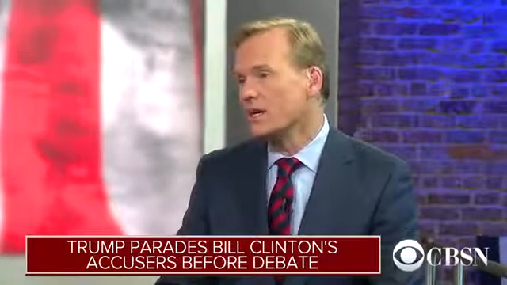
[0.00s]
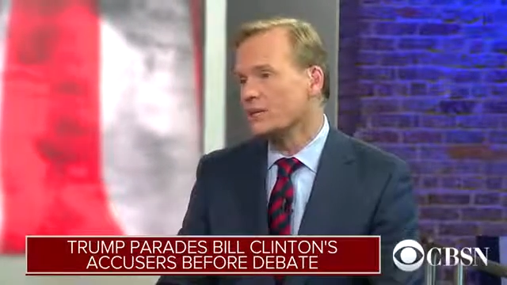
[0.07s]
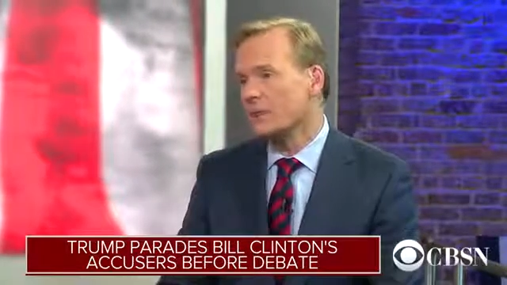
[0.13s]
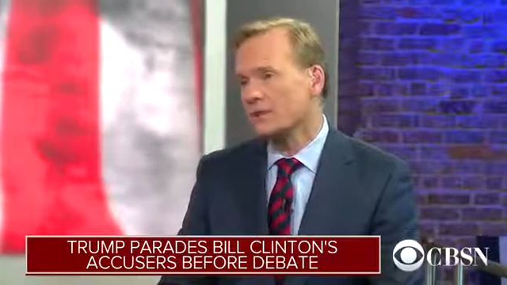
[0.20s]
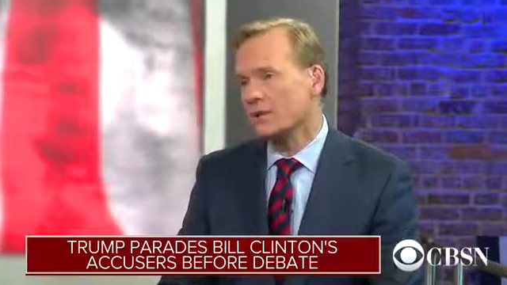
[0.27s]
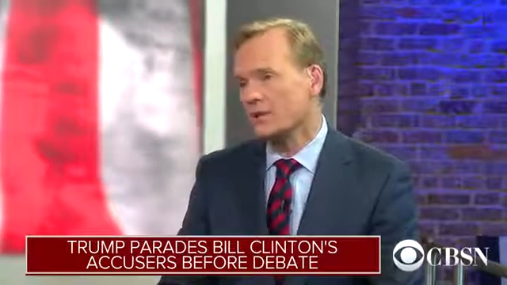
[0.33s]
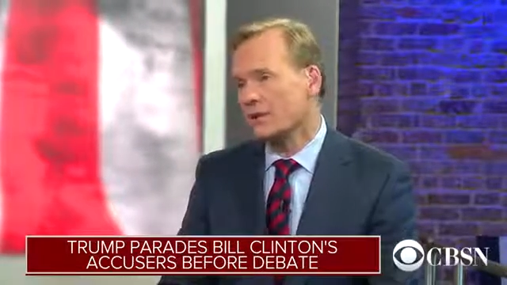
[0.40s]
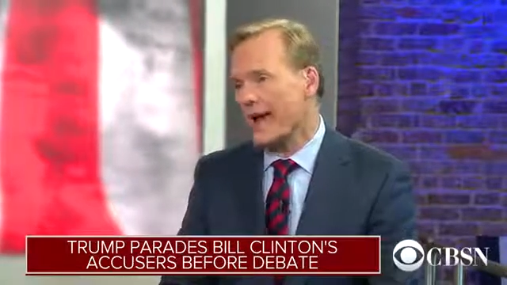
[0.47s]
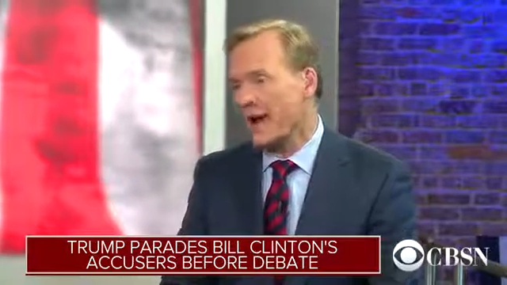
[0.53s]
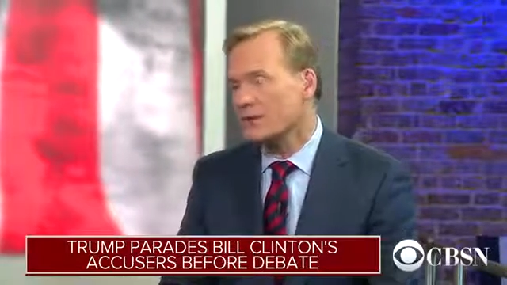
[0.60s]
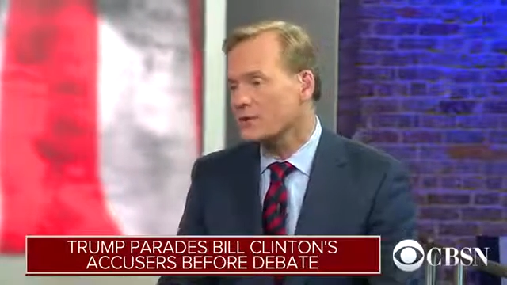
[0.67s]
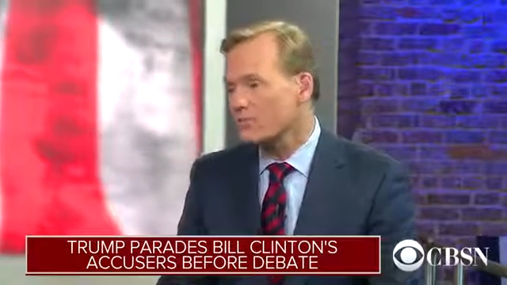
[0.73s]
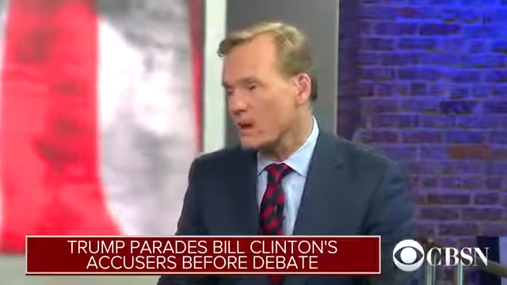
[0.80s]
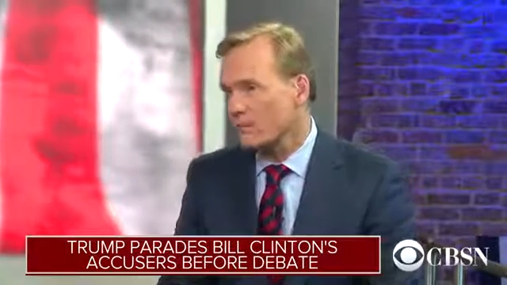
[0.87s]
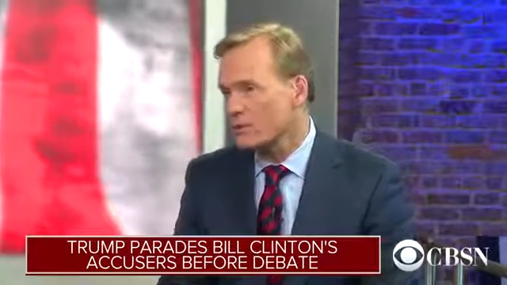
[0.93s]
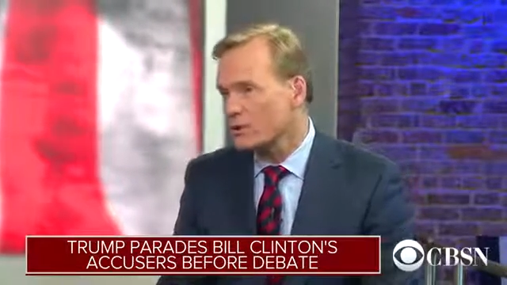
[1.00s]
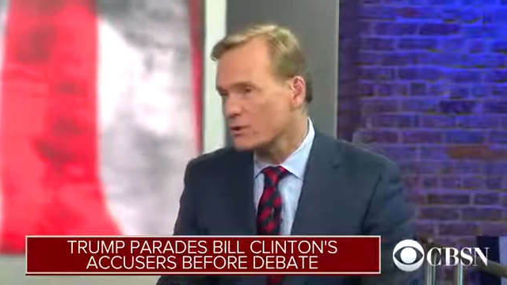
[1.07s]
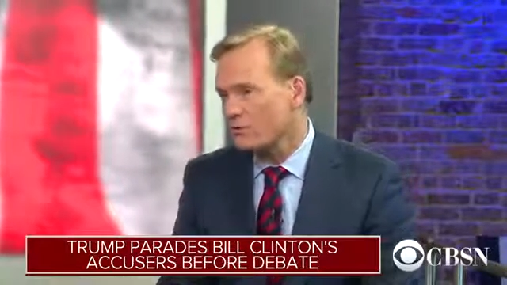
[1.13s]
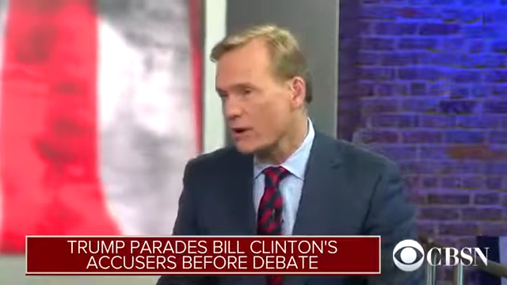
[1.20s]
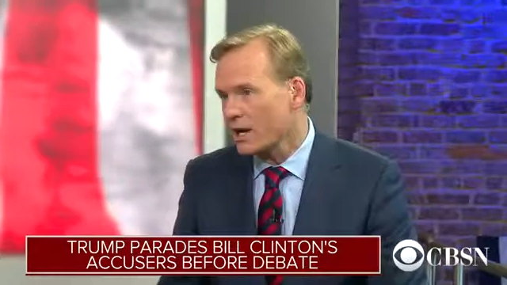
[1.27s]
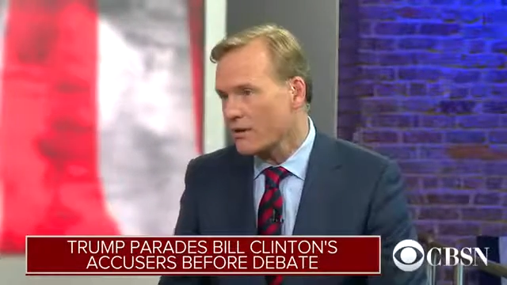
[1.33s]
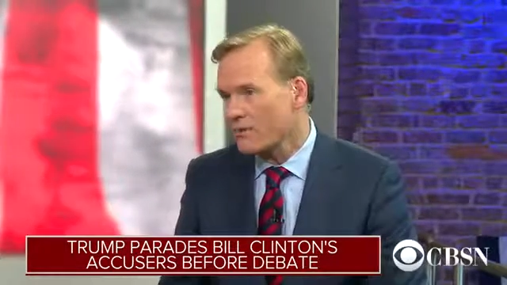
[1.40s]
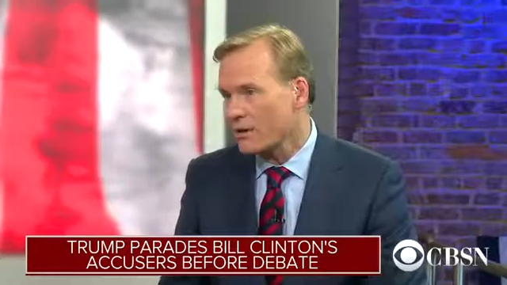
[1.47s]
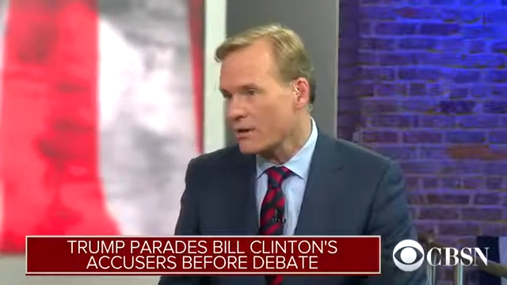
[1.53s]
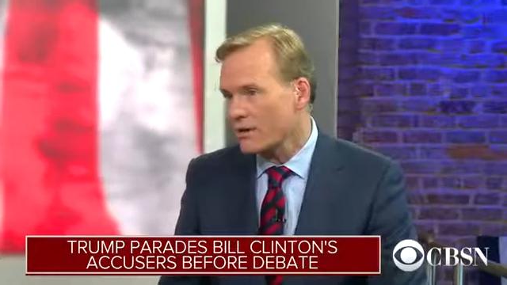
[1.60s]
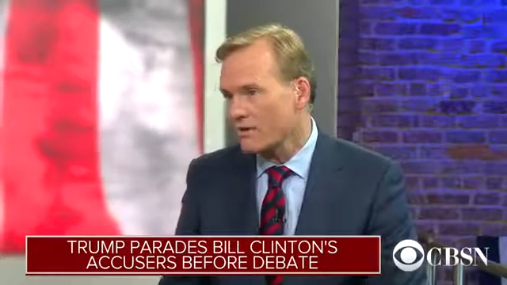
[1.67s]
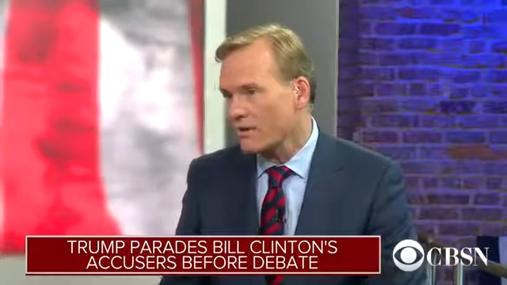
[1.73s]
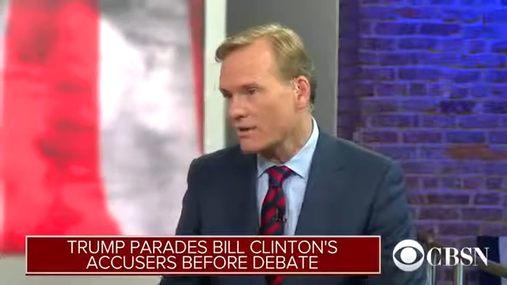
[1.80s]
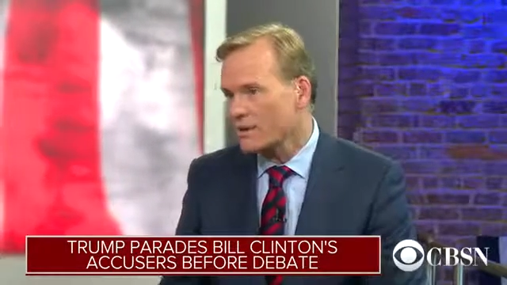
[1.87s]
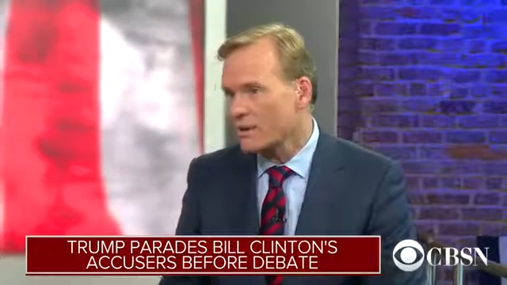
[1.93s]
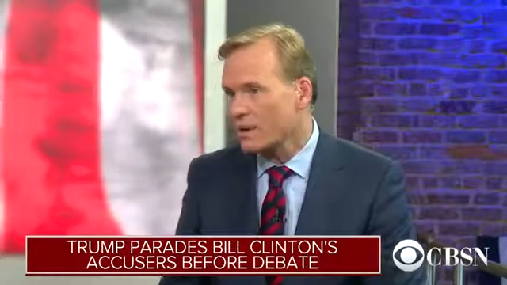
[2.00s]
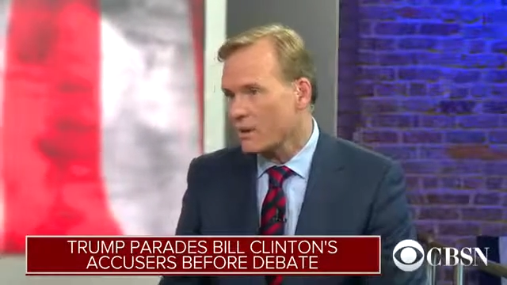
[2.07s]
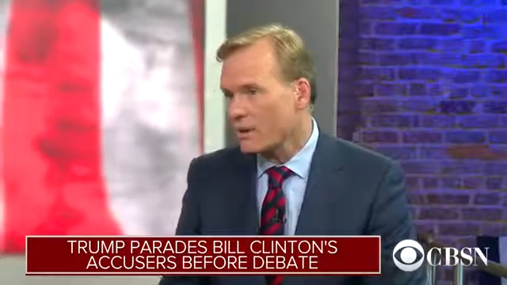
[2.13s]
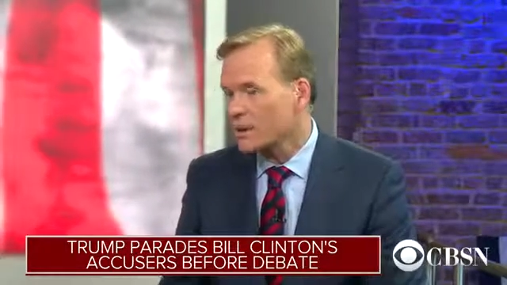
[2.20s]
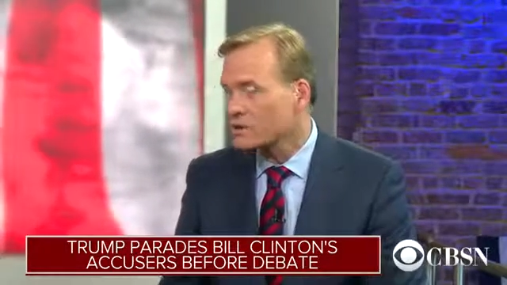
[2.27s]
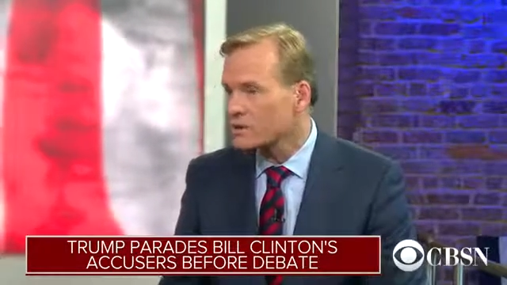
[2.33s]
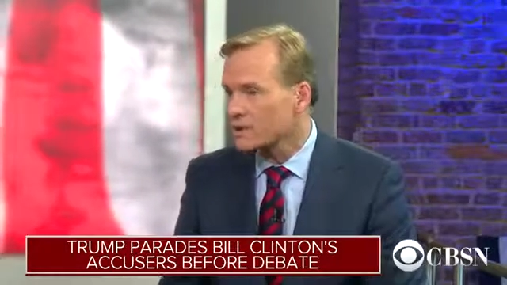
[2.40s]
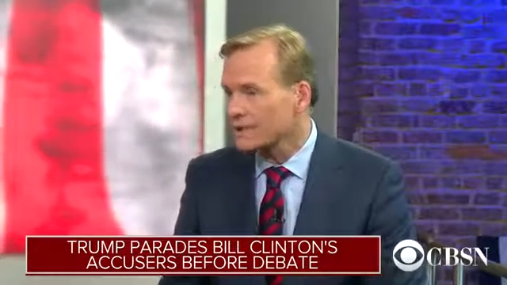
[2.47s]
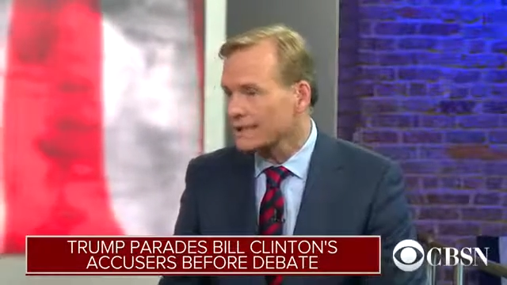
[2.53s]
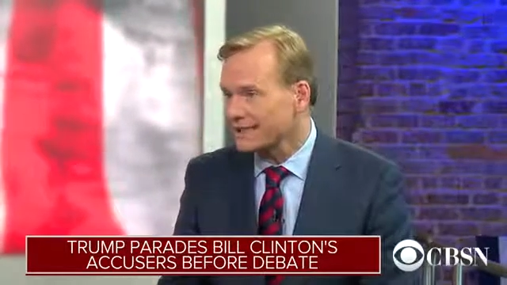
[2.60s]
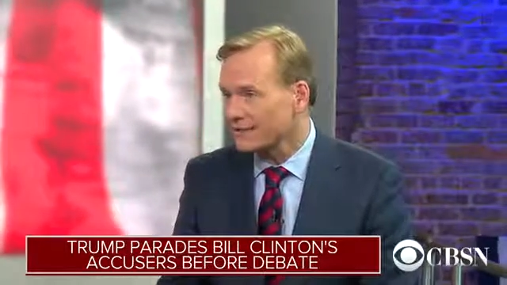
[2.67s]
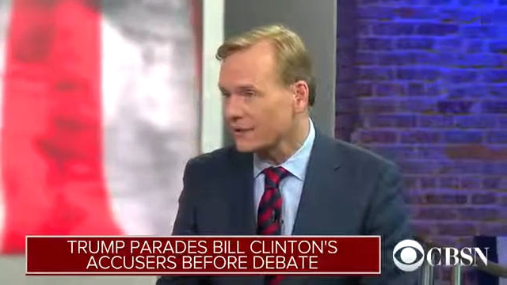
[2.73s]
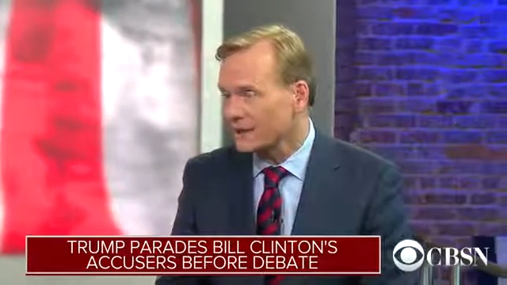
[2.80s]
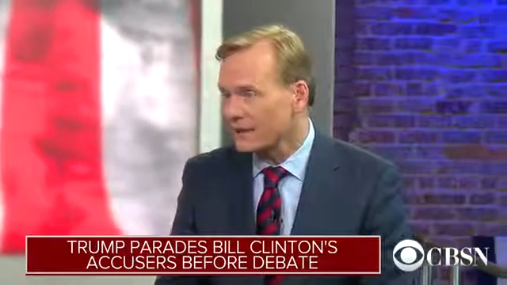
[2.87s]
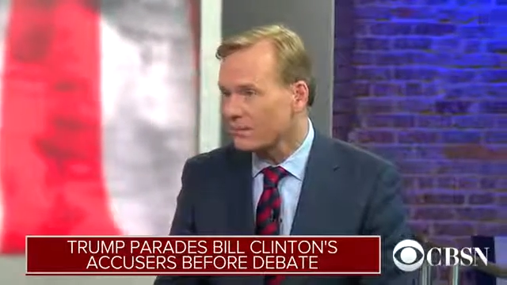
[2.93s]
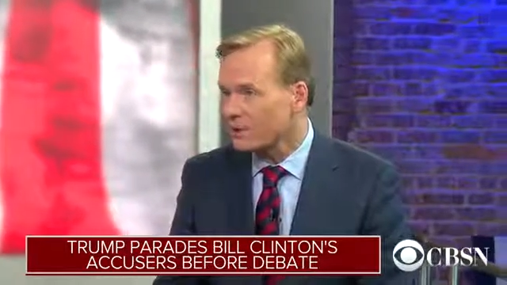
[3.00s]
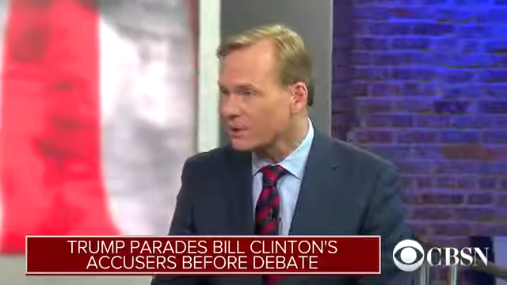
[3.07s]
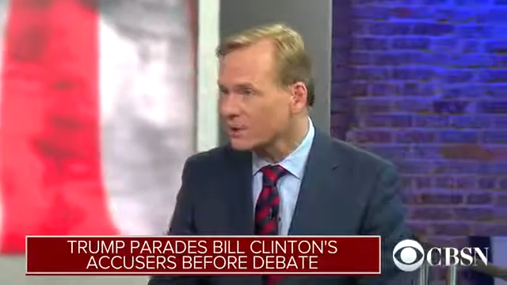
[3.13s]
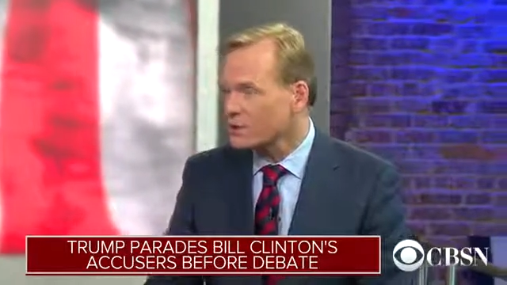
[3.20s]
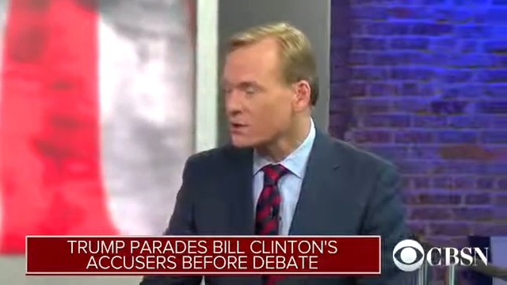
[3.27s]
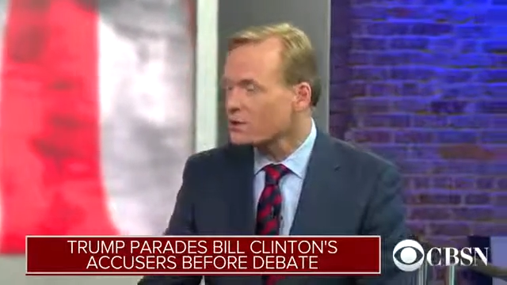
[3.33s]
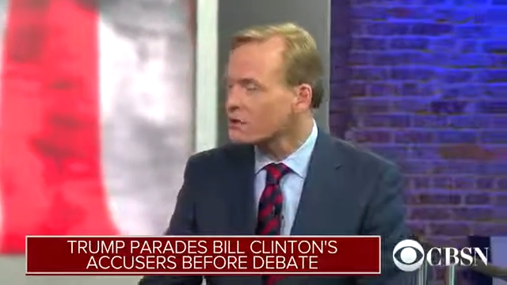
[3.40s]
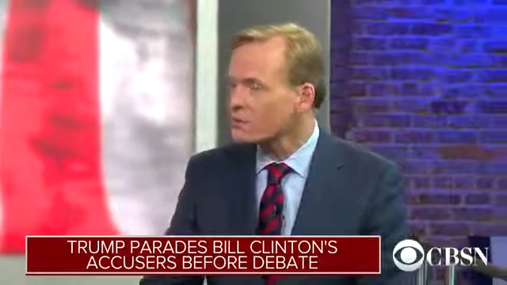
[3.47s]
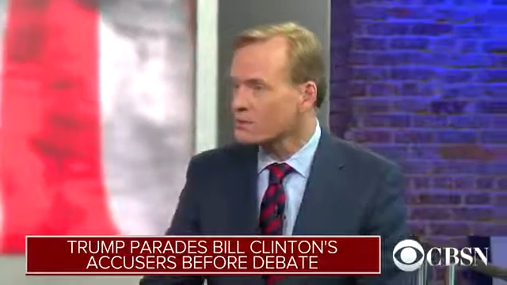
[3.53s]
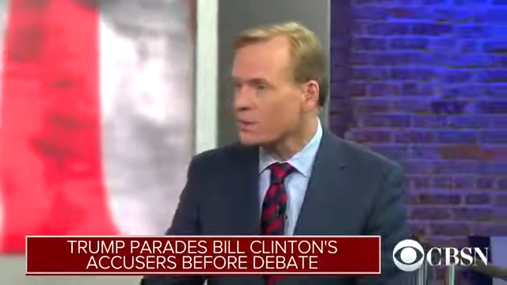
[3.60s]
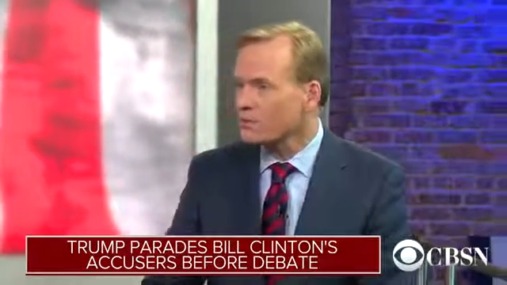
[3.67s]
uh, House members who might have been on the fence about whether to leave him because those Trump